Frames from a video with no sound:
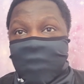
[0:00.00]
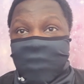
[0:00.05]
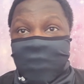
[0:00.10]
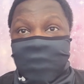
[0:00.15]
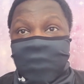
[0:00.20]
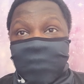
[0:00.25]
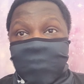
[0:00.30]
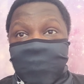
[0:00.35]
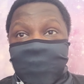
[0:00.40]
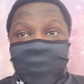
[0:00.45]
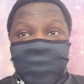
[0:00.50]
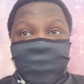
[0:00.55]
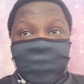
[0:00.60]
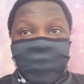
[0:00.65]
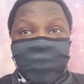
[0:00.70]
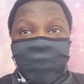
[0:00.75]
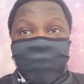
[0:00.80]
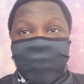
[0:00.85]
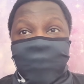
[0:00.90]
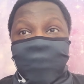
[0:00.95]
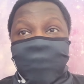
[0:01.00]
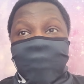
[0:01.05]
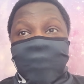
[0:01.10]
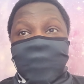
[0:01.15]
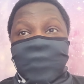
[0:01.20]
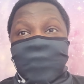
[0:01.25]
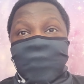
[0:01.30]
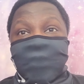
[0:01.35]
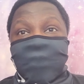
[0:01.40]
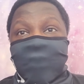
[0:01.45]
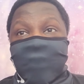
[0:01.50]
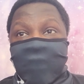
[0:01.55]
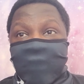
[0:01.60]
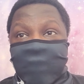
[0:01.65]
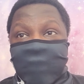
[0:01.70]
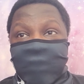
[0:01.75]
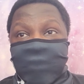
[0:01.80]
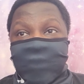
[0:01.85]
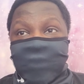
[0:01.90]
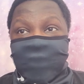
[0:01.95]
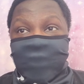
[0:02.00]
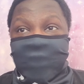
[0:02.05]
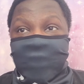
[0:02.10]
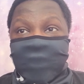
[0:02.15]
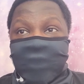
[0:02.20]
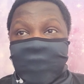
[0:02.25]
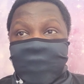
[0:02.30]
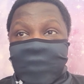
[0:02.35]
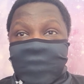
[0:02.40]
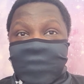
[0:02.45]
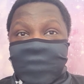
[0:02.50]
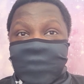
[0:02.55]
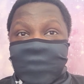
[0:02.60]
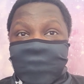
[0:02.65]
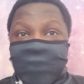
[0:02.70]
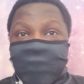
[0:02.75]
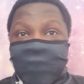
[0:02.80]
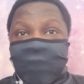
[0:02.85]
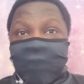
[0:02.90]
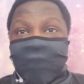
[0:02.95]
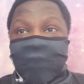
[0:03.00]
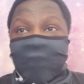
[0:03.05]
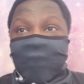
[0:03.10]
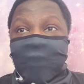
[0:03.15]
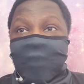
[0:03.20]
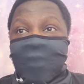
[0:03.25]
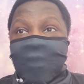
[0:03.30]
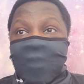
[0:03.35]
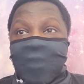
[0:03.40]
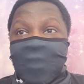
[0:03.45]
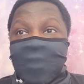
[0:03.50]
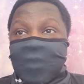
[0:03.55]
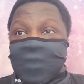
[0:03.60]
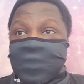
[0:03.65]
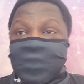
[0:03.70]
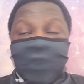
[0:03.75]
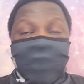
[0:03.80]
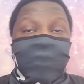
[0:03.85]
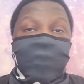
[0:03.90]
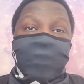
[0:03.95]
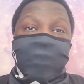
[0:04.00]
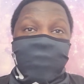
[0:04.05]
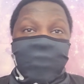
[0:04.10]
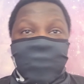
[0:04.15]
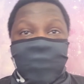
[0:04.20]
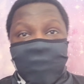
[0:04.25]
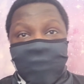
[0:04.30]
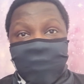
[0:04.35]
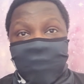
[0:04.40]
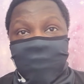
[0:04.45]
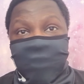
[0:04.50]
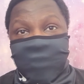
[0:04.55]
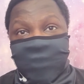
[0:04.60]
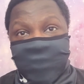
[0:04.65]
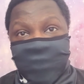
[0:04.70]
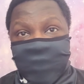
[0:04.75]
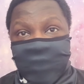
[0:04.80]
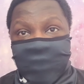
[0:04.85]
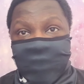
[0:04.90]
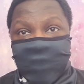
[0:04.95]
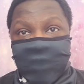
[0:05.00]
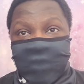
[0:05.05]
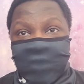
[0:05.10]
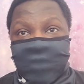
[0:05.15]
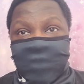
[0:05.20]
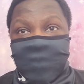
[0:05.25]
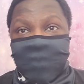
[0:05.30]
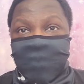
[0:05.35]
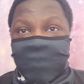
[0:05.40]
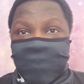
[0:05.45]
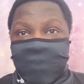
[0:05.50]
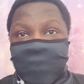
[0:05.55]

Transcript: The dimension of pure electrical energy encases over 700 large cities,